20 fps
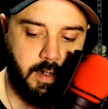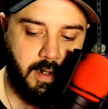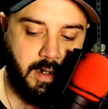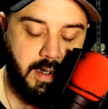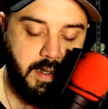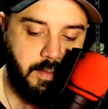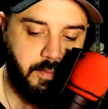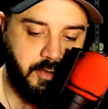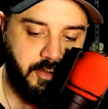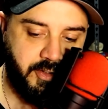I
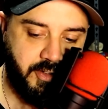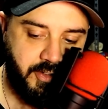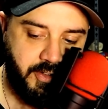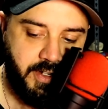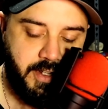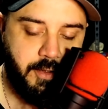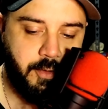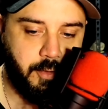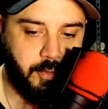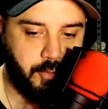am
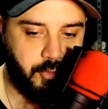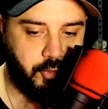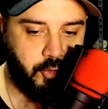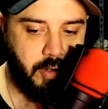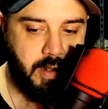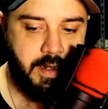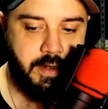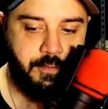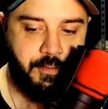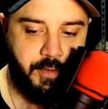still
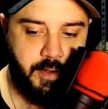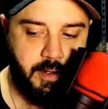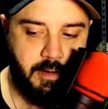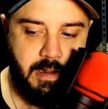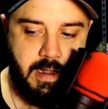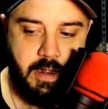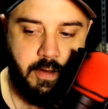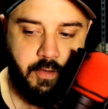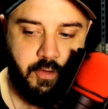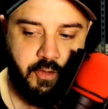trying to figure
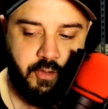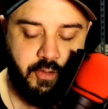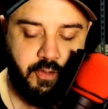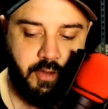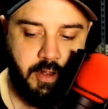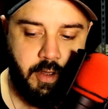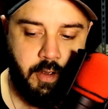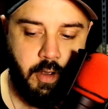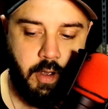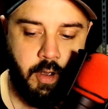out
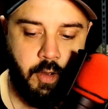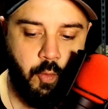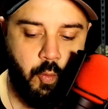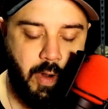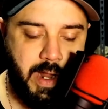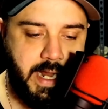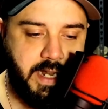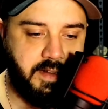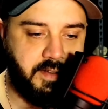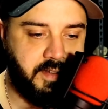a, a,
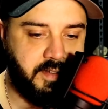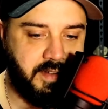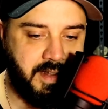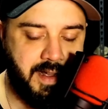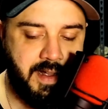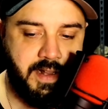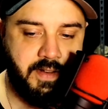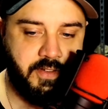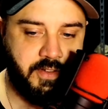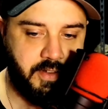way to
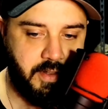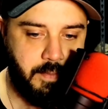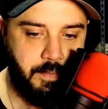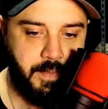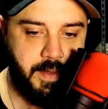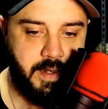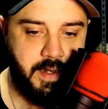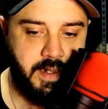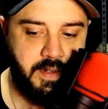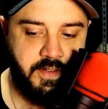sign
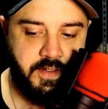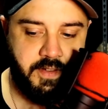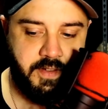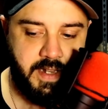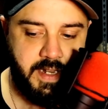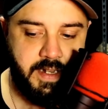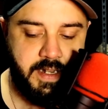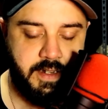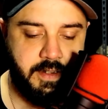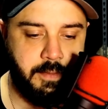something and
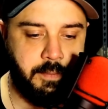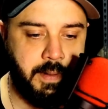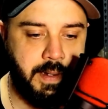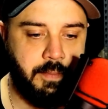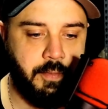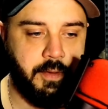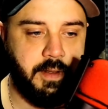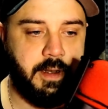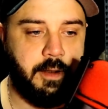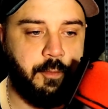send it to
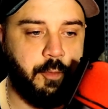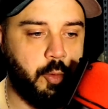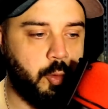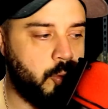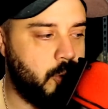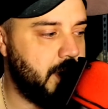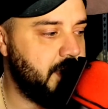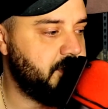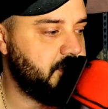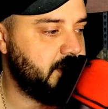people that have
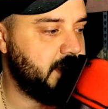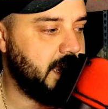requested.